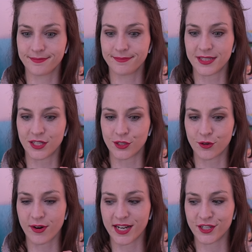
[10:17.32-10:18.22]
This is
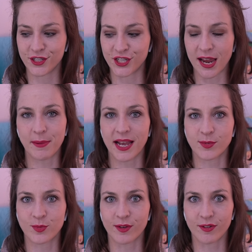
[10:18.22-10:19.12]
already shaping
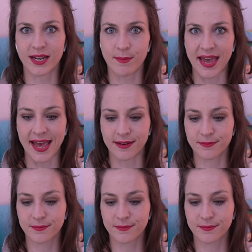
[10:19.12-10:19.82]
up to be really bad.